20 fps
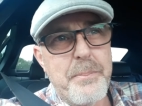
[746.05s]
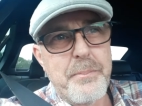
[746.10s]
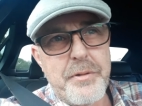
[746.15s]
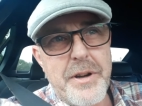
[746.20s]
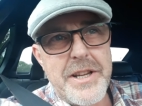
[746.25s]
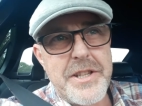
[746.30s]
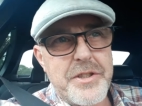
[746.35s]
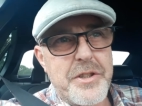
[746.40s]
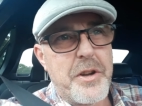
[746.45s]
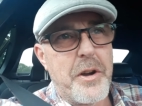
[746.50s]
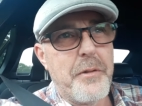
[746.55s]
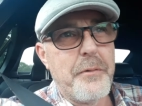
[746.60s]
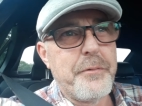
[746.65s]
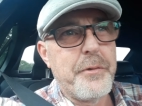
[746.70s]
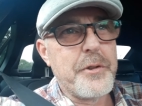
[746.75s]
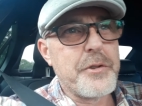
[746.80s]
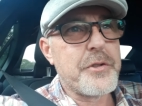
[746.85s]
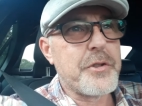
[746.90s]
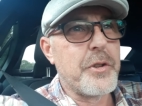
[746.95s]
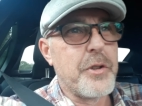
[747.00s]
press
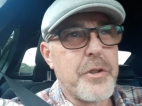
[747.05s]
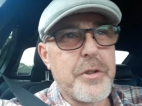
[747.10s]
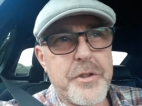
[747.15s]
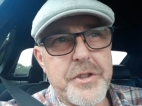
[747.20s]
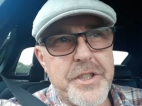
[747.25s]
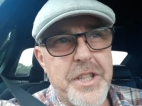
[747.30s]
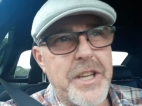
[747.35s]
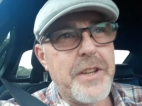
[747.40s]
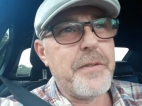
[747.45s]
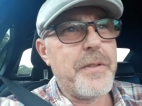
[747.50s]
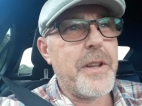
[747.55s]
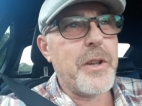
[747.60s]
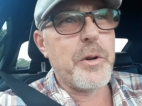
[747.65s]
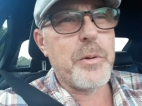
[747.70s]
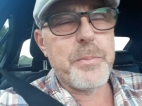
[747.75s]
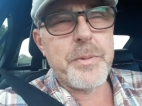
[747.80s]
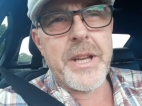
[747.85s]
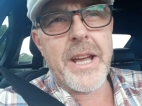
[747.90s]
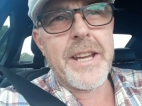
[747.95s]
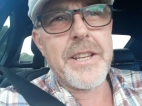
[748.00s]
conference or TV
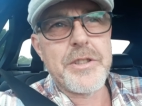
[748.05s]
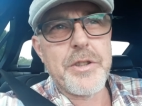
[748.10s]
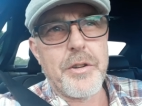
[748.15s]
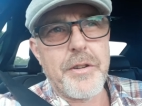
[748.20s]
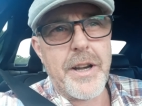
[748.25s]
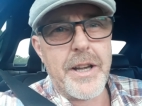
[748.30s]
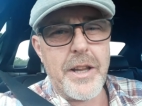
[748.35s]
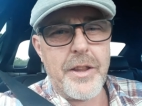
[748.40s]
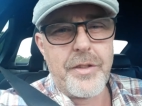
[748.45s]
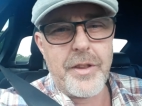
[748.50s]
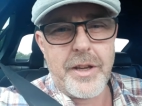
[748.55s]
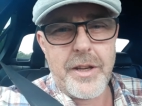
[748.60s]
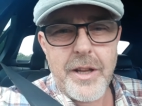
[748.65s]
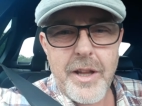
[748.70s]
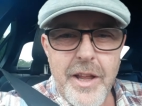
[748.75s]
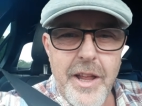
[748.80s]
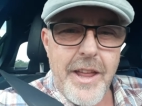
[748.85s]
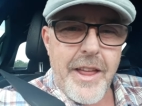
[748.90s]
update or anything,